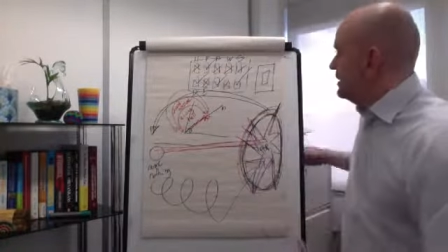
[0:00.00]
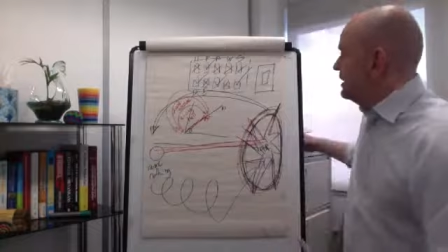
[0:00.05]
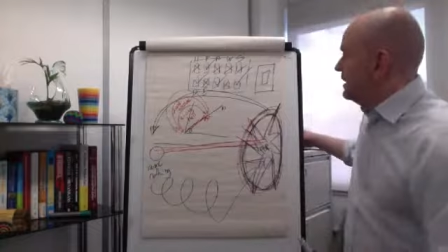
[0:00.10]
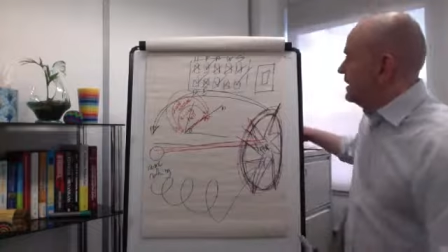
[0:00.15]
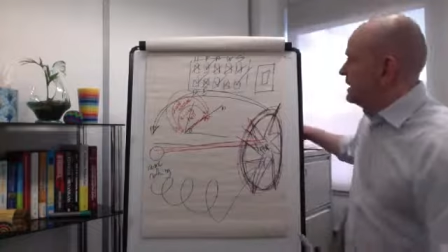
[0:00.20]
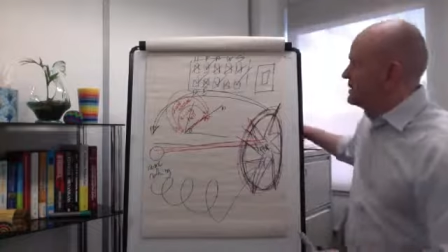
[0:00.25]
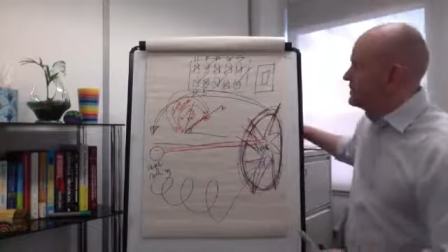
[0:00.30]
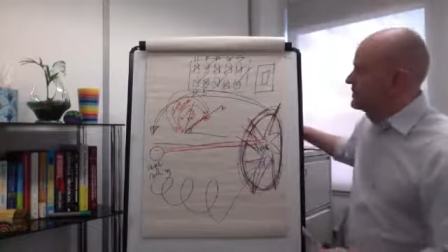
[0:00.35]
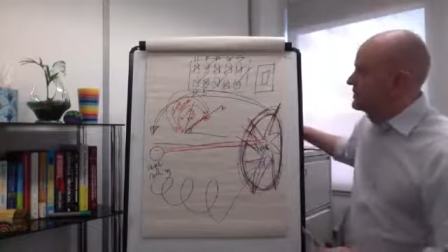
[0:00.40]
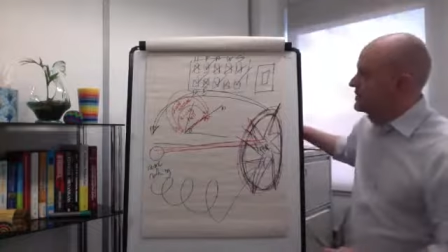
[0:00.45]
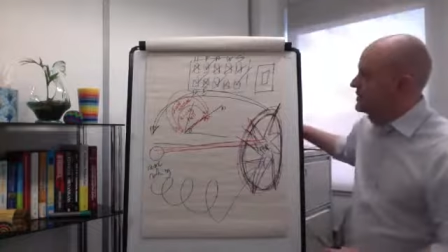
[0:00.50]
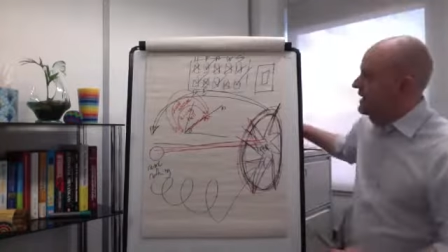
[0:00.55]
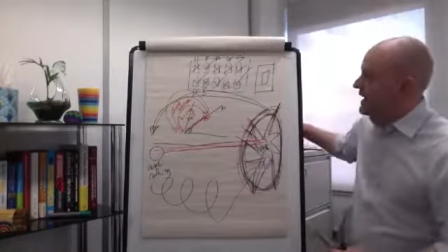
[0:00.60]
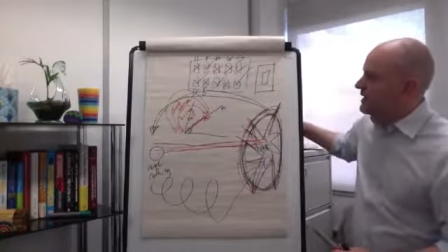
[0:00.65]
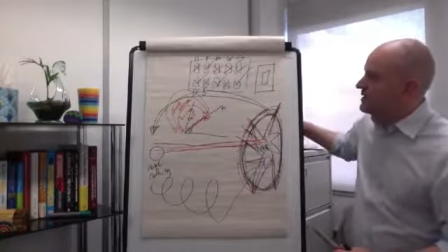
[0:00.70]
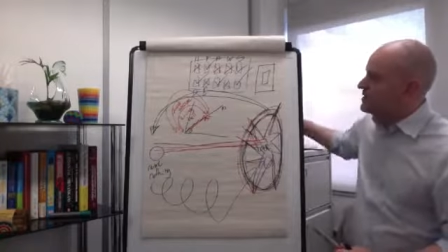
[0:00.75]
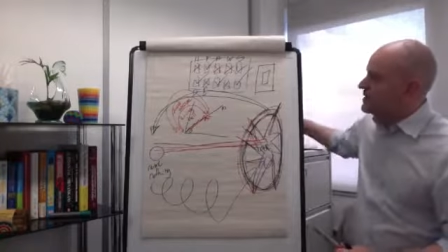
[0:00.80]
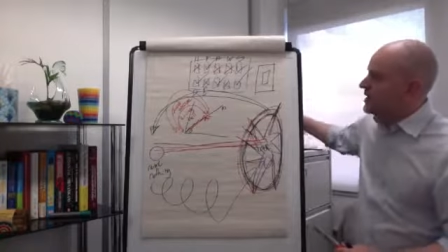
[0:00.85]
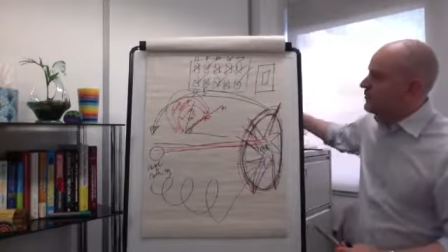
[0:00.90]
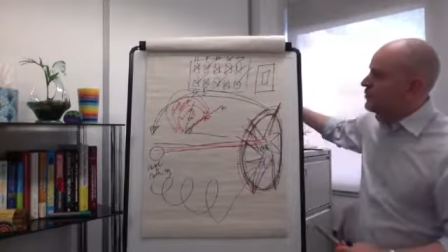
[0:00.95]
let's just
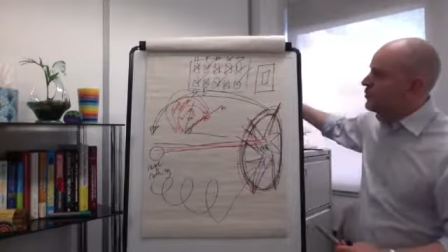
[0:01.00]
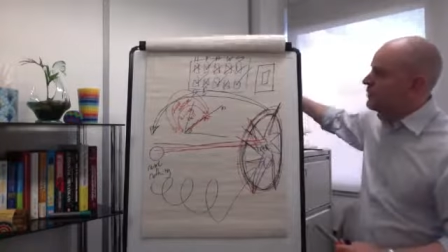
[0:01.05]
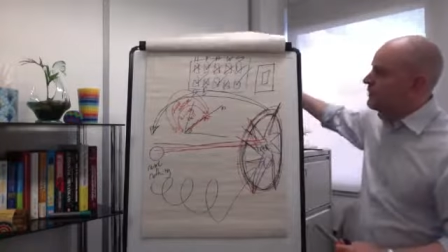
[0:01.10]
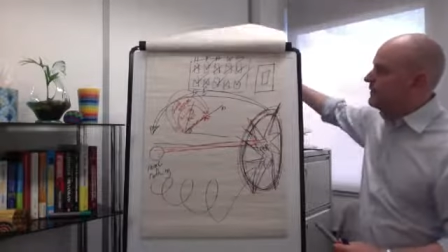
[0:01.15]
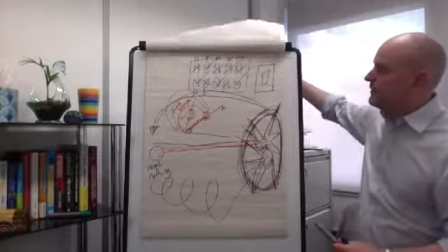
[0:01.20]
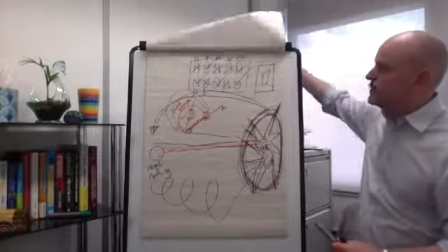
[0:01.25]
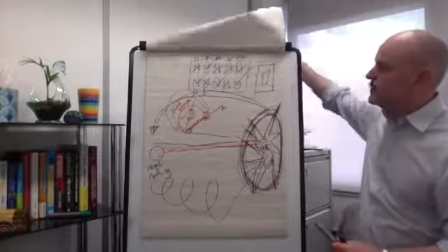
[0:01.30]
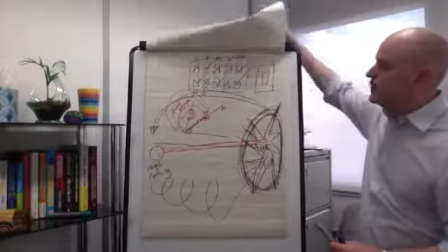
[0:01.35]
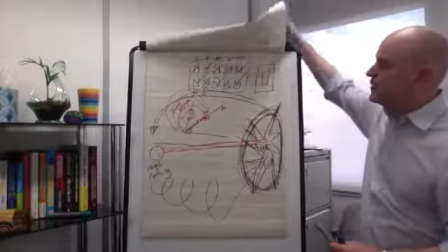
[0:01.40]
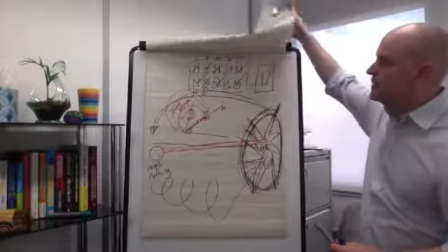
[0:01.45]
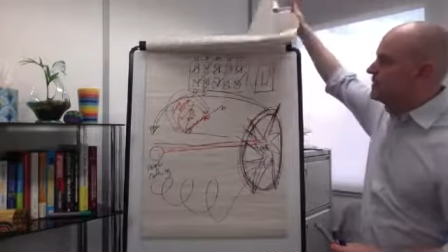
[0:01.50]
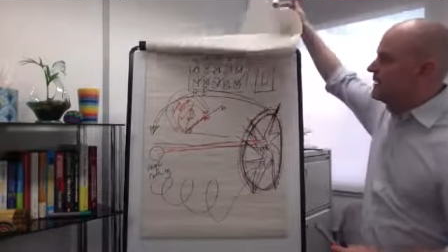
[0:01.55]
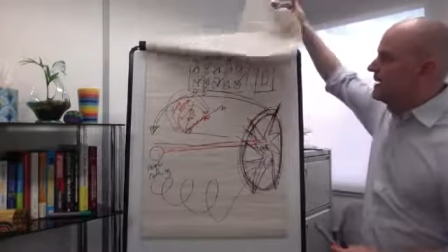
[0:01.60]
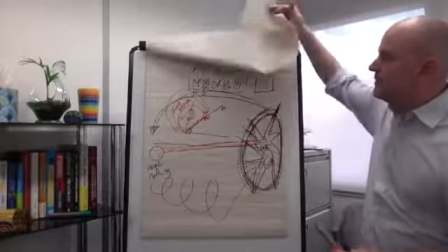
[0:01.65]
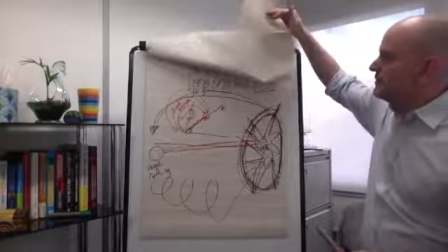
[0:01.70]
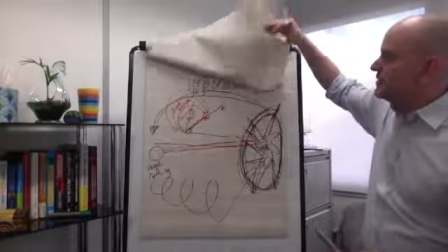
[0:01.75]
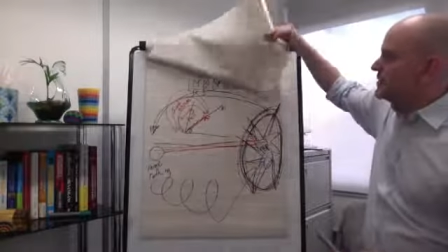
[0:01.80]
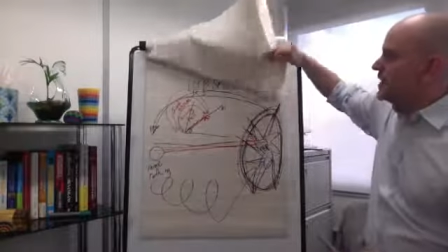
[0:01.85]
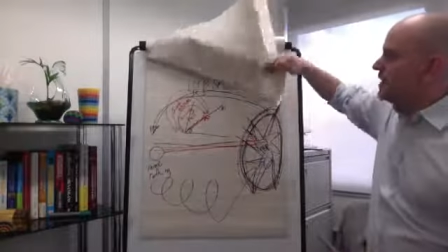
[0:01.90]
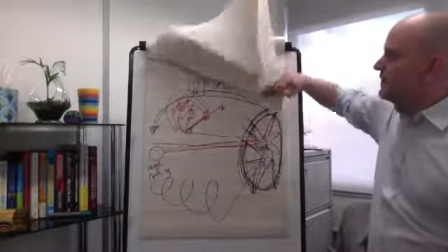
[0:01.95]
catch up what we've talked about
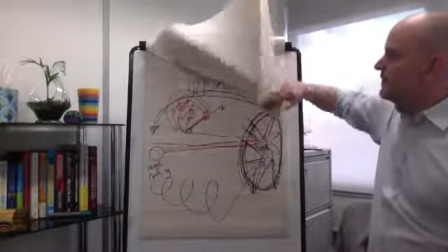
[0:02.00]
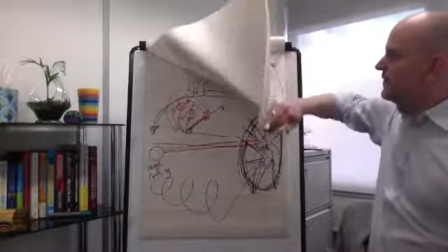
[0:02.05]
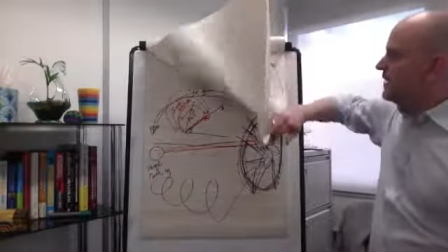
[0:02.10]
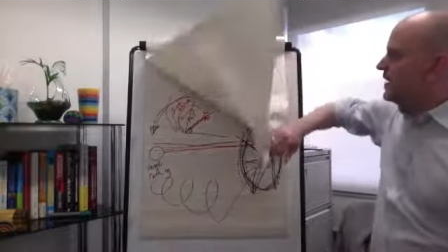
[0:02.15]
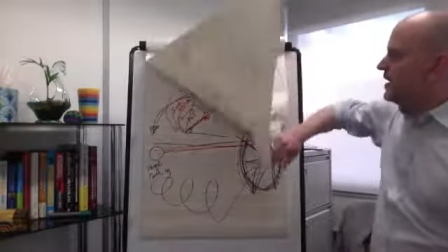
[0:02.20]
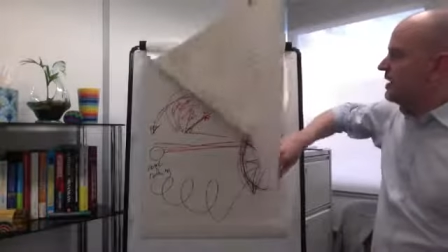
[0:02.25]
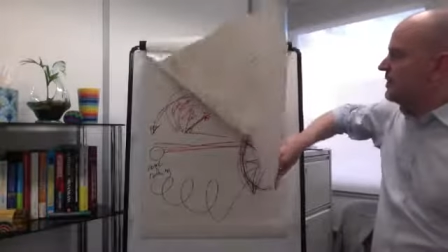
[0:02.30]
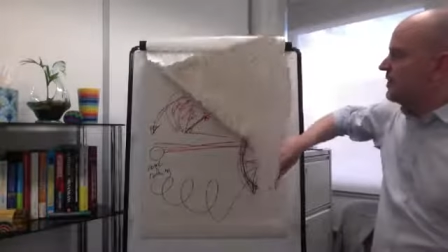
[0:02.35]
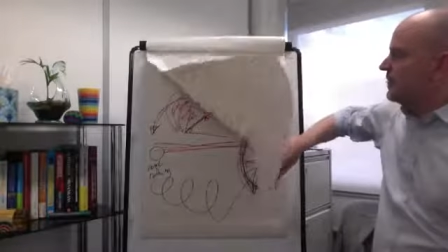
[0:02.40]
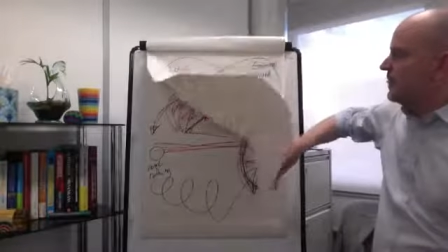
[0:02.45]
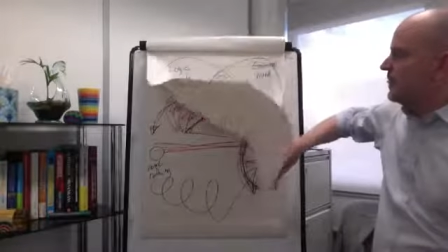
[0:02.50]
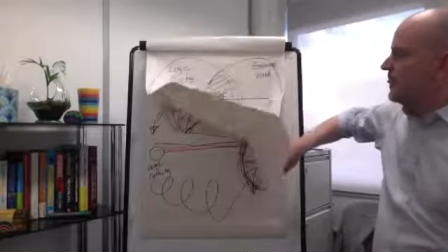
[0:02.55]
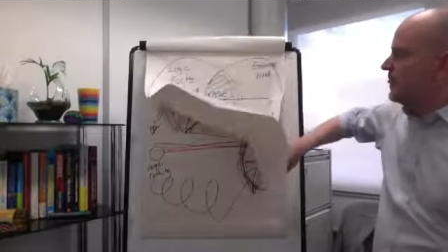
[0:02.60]
so far.